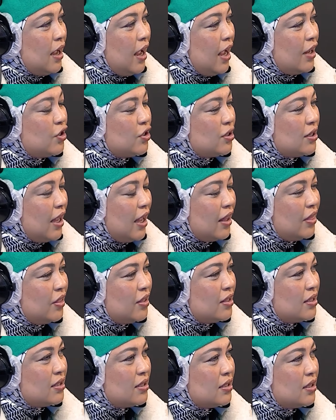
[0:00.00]
I just had
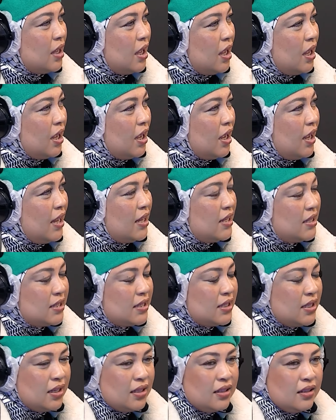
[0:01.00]
this
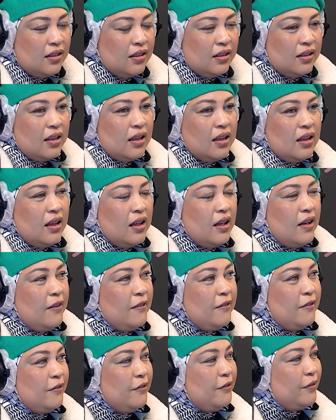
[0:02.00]
instant
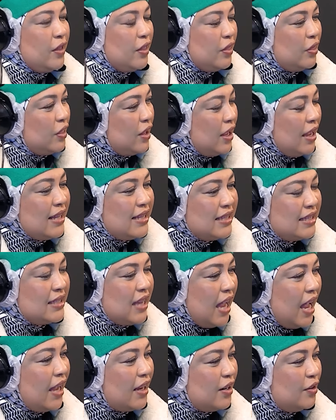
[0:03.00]

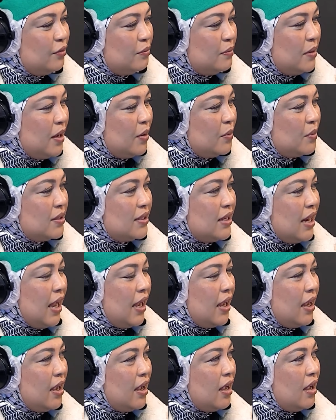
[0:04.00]
inside of me. I was
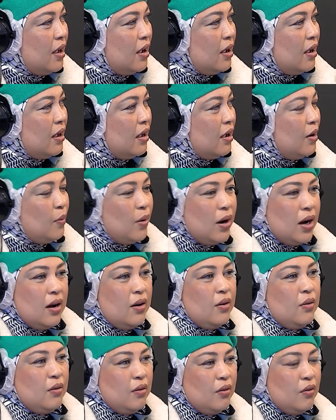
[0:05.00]
like,
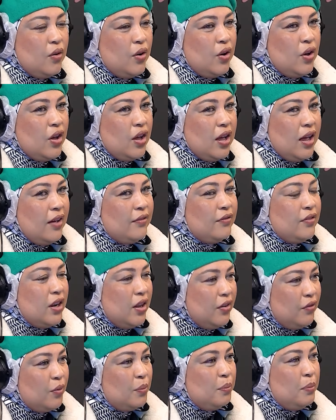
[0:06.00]
wow, I've
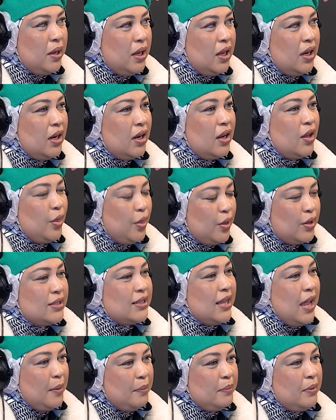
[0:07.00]
never been
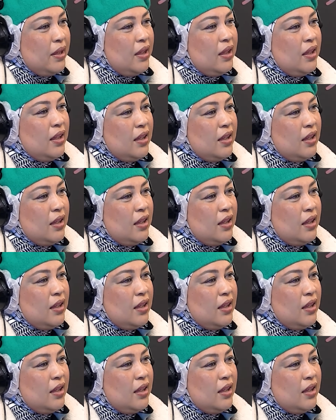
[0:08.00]
this happy.